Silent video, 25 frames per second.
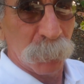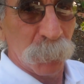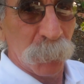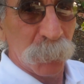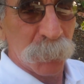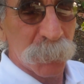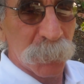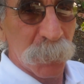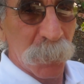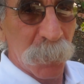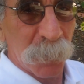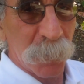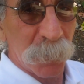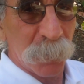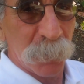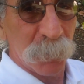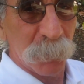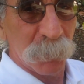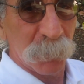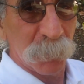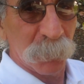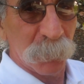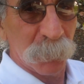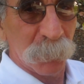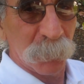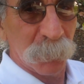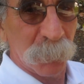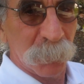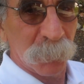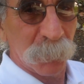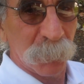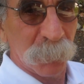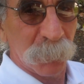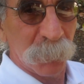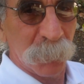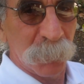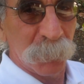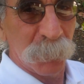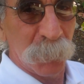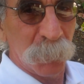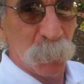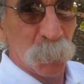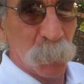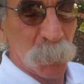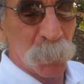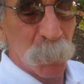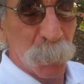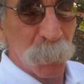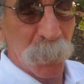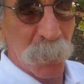we say in the
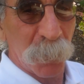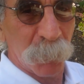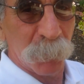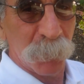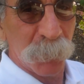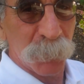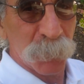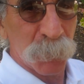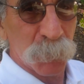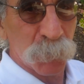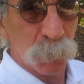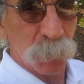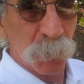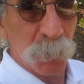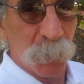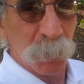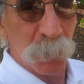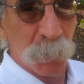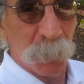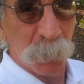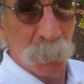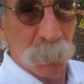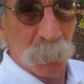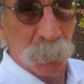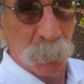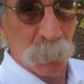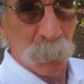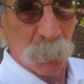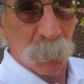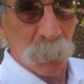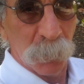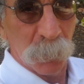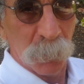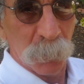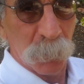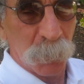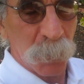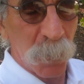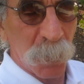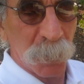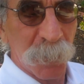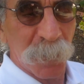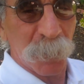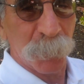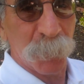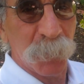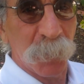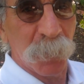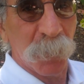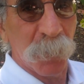nuclear power industry, it can't
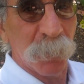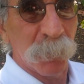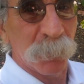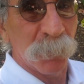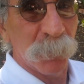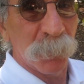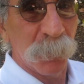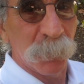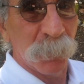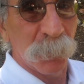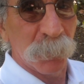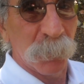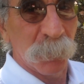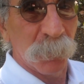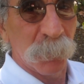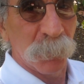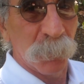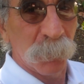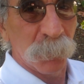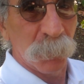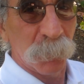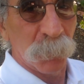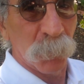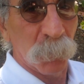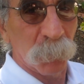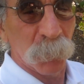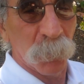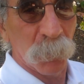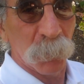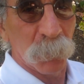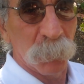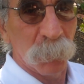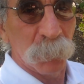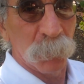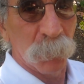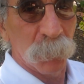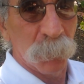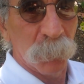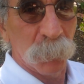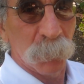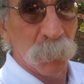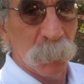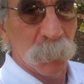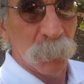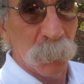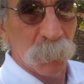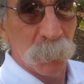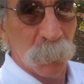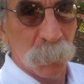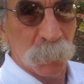happen here. No,
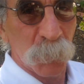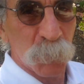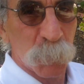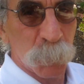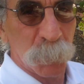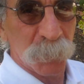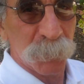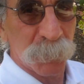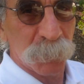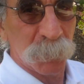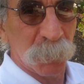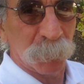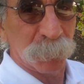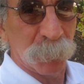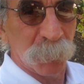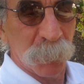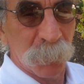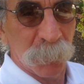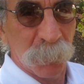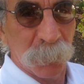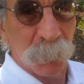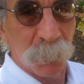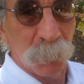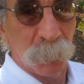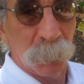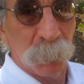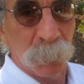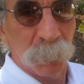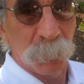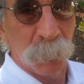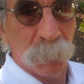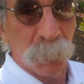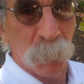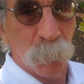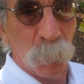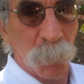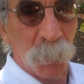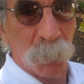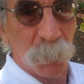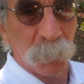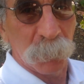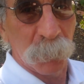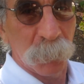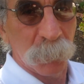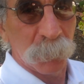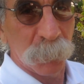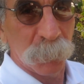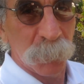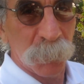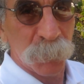those plants are different. Well,
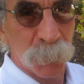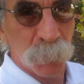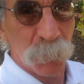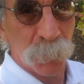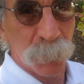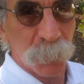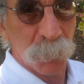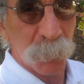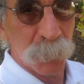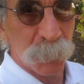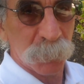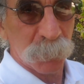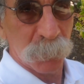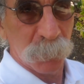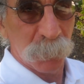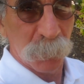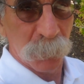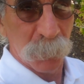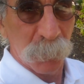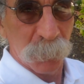the truth is,